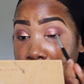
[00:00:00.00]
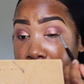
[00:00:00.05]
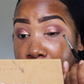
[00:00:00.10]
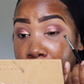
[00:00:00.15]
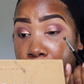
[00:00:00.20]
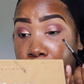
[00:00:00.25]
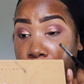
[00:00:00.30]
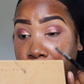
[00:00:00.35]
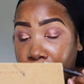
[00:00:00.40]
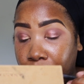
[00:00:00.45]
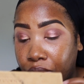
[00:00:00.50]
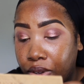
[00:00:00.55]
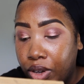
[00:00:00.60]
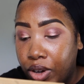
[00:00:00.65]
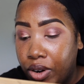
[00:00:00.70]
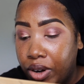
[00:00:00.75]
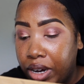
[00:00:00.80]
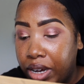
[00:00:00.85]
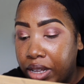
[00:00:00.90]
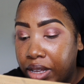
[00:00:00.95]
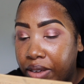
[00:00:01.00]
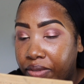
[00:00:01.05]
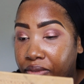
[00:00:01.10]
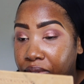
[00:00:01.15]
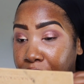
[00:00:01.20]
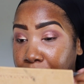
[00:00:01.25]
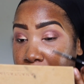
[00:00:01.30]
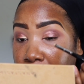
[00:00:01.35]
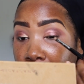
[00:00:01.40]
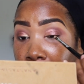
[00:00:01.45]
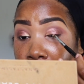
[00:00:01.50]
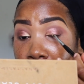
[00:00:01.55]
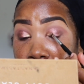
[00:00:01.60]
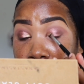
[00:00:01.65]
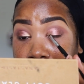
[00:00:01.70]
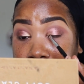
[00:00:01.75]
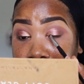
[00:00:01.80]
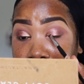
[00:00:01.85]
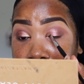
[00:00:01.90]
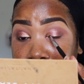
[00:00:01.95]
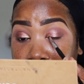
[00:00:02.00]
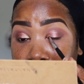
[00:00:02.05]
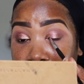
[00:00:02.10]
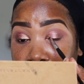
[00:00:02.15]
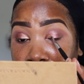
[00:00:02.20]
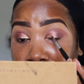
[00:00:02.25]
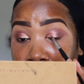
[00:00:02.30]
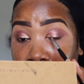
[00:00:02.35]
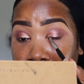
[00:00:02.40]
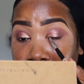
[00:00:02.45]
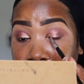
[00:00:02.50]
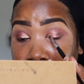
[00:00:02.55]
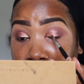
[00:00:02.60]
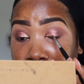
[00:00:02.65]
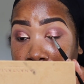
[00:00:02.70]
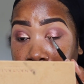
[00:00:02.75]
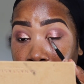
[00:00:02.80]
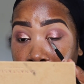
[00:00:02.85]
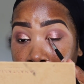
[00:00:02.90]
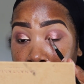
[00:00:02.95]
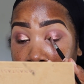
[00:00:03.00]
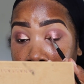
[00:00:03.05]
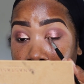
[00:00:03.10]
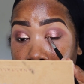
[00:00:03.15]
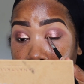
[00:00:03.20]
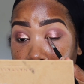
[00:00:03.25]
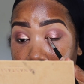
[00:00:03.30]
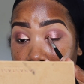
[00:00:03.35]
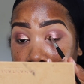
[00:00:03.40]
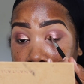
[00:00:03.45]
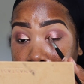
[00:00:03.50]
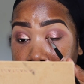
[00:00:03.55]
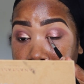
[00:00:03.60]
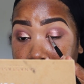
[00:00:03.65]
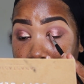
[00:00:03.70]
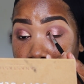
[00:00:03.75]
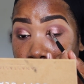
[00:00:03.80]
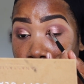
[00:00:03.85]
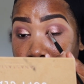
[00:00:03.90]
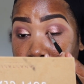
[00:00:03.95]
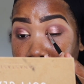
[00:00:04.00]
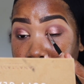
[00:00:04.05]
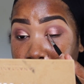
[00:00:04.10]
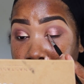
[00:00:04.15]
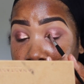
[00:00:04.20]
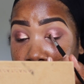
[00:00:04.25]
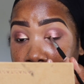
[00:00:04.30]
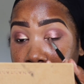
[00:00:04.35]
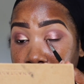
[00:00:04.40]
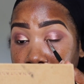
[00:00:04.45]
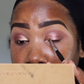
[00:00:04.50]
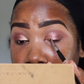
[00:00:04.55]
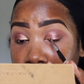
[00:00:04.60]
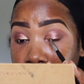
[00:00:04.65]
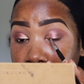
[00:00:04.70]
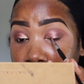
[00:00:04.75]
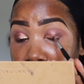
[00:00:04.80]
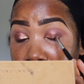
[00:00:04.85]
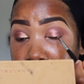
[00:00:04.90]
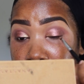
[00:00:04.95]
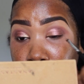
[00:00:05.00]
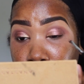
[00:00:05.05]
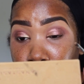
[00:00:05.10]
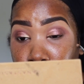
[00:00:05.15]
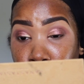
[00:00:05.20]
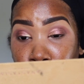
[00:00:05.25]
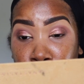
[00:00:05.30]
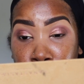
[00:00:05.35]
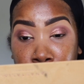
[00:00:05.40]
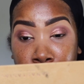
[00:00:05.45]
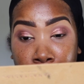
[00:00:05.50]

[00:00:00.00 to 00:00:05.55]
if you're in the video identifying as a Christian, you know.